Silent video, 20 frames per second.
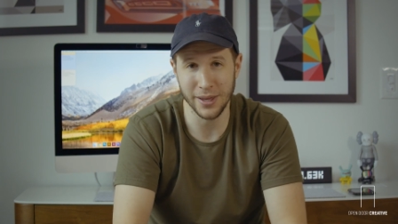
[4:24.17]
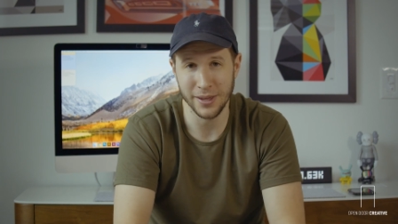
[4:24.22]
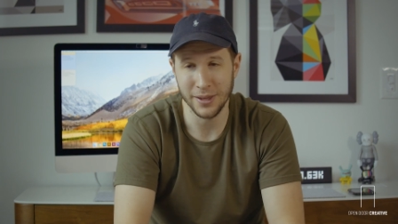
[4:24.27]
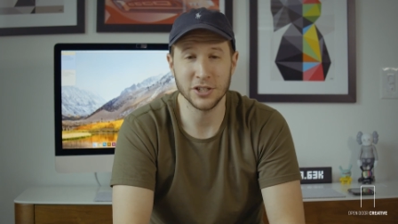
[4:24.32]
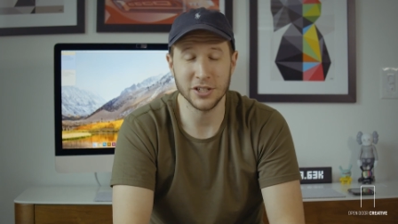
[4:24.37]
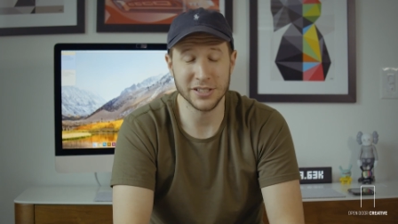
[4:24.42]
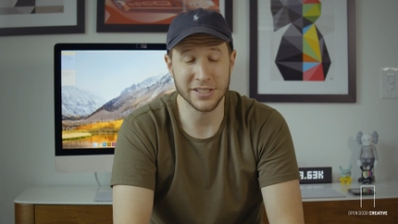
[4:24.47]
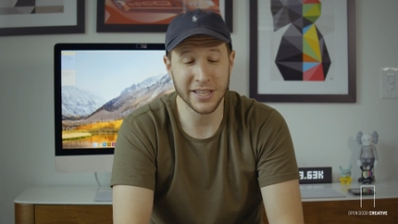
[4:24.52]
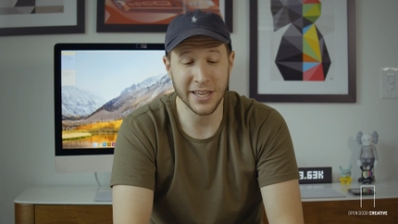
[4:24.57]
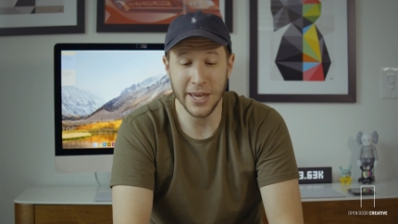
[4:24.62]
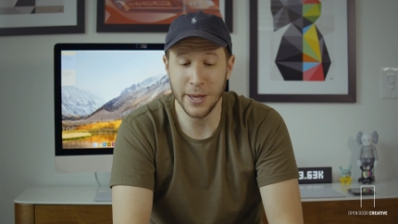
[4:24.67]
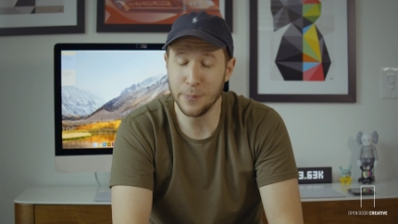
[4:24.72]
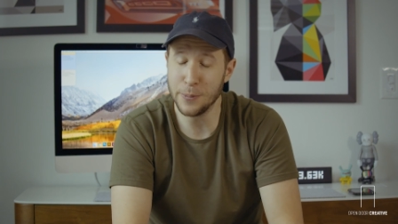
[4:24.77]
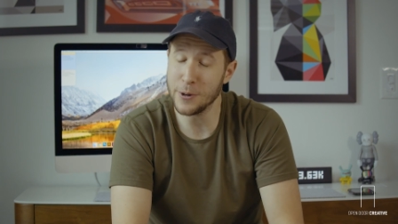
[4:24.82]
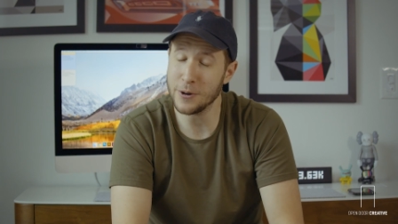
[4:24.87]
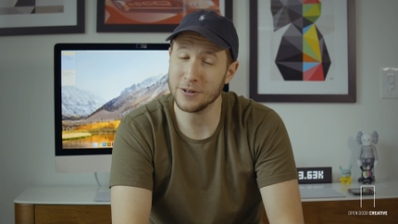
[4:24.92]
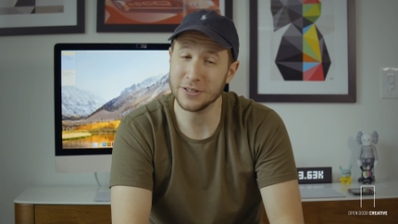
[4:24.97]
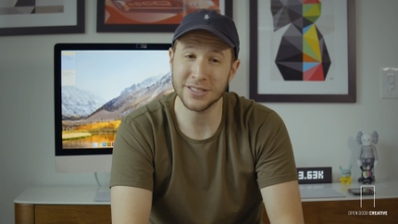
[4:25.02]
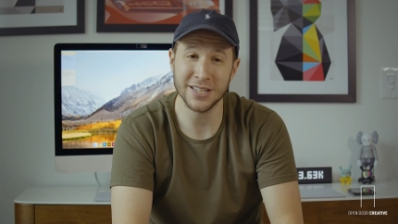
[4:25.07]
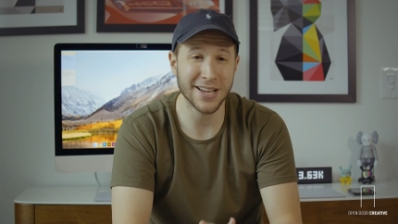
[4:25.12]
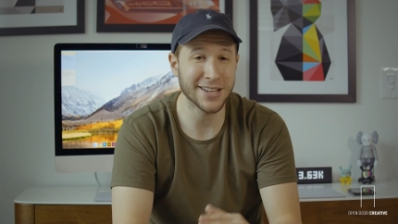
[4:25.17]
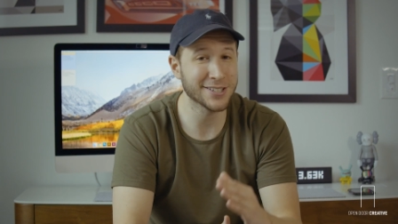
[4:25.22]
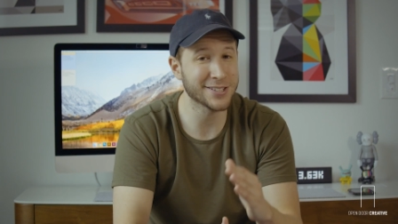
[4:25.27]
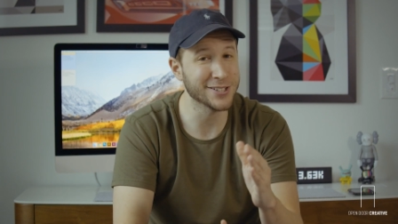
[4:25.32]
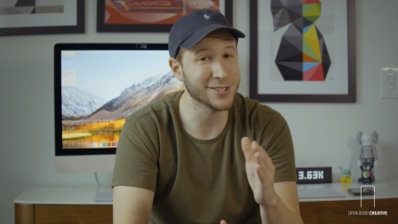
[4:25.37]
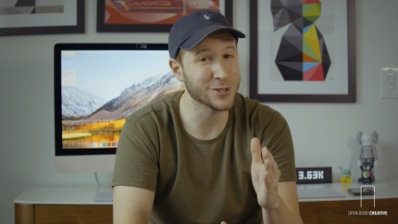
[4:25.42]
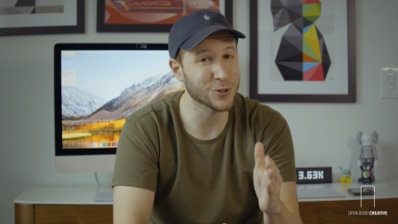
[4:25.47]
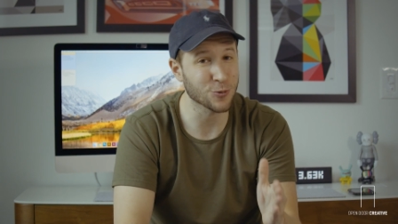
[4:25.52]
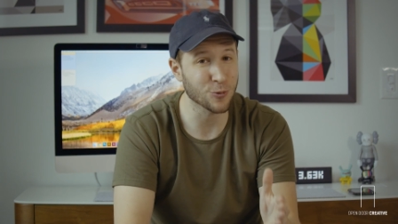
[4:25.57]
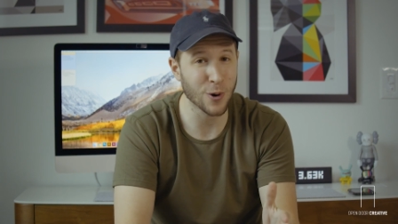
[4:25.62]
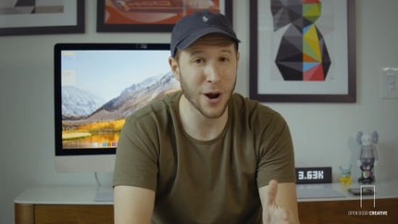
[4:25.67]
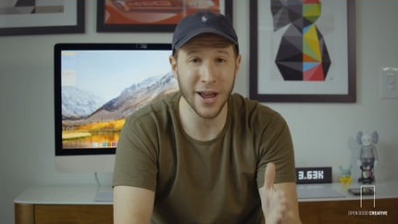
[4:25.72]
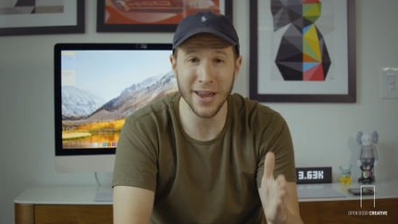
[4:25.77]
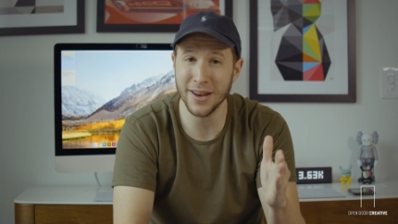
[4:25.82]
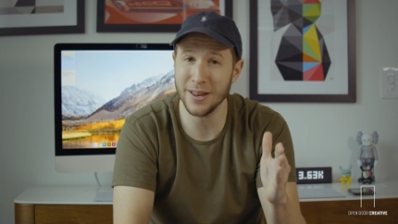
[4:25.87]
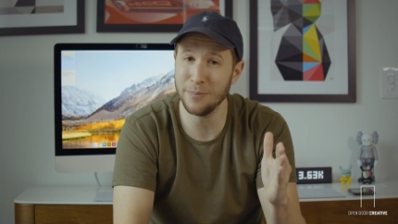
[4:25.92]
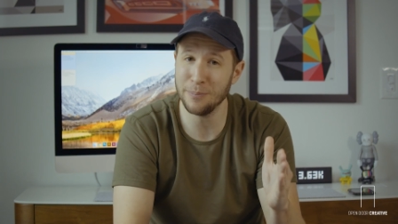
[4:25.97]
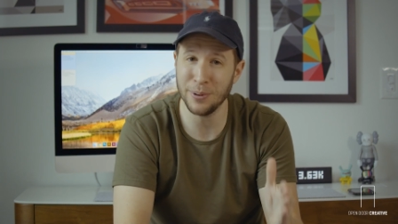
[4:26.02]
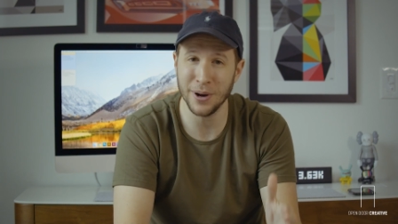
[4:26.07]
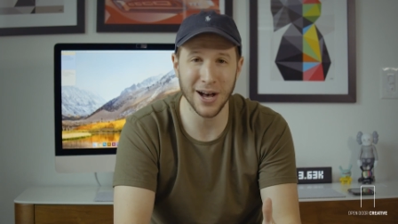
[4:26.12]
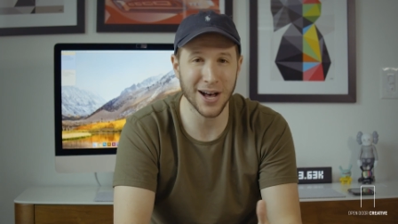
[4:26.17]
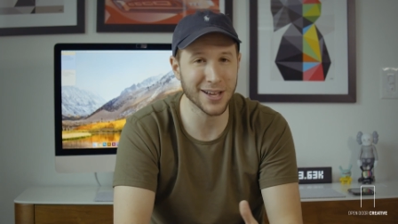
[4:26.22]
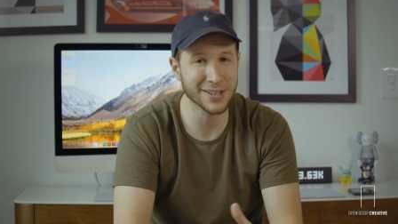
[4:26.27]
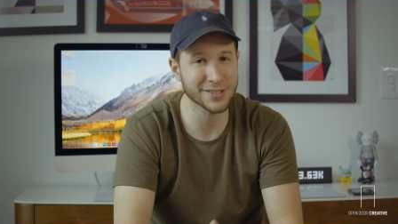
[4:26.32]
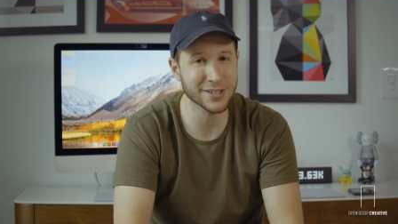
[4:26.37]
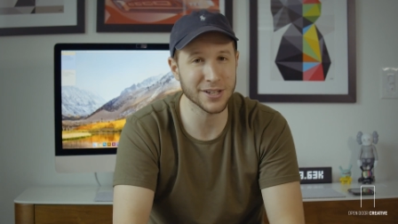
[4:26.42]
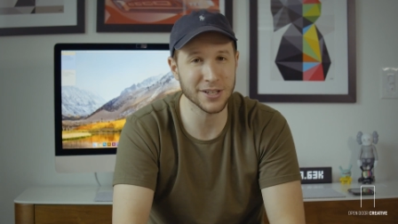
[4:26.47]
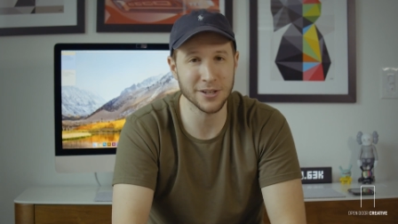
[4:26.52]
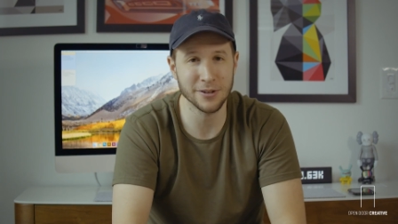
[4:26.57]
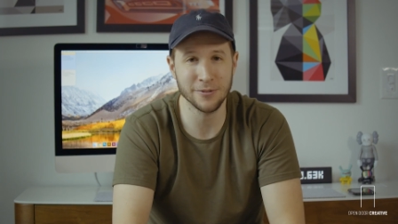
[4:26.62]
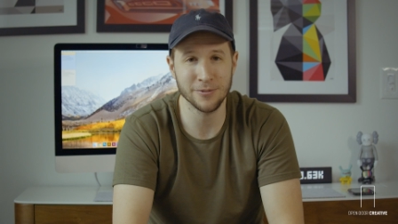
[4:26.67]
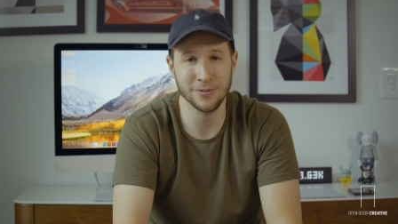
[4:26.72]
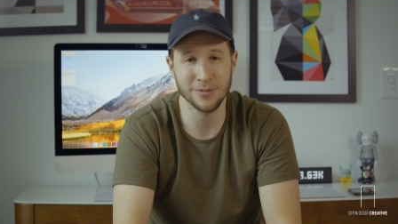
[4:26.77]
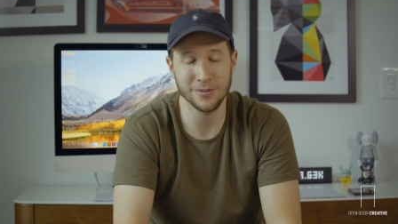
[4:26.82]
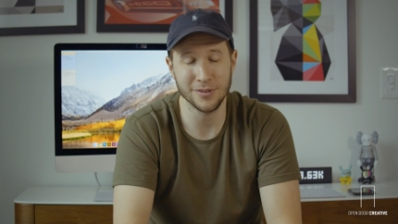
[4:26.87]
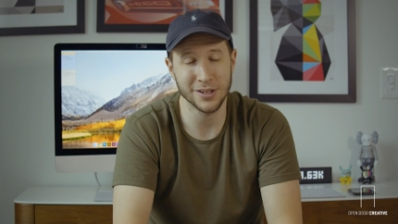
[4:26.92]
Just keep your intentions right and positive,